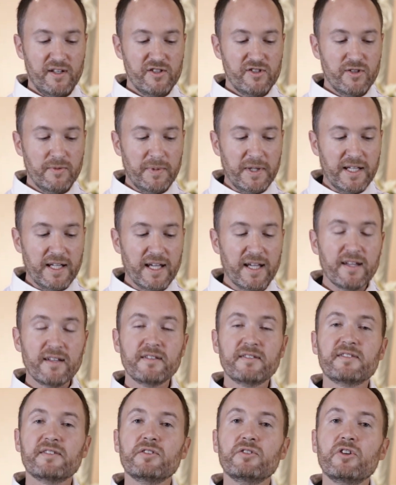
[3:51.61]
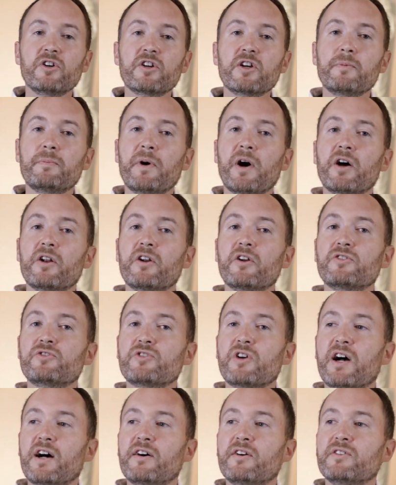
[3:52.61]
to begin to look upon our
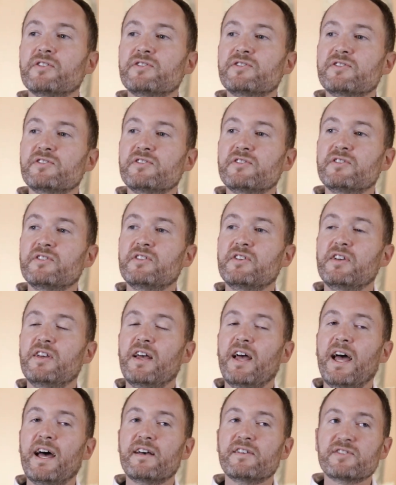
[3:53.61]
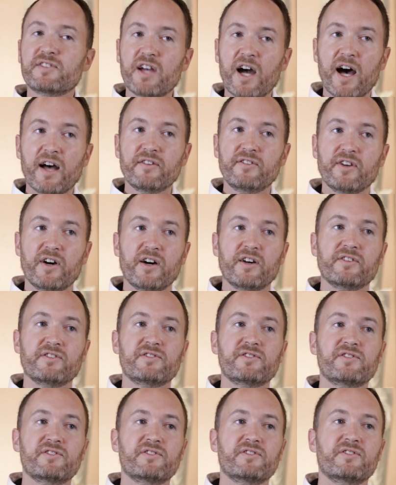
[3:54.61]
trials as God
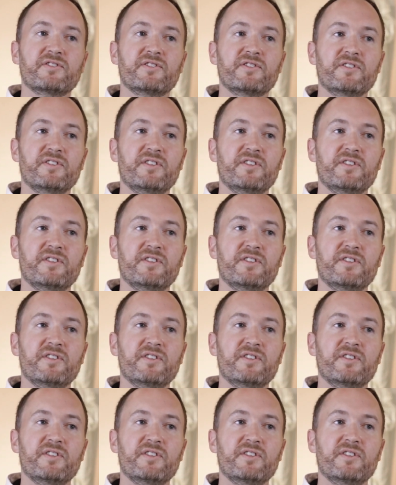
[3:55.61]
does.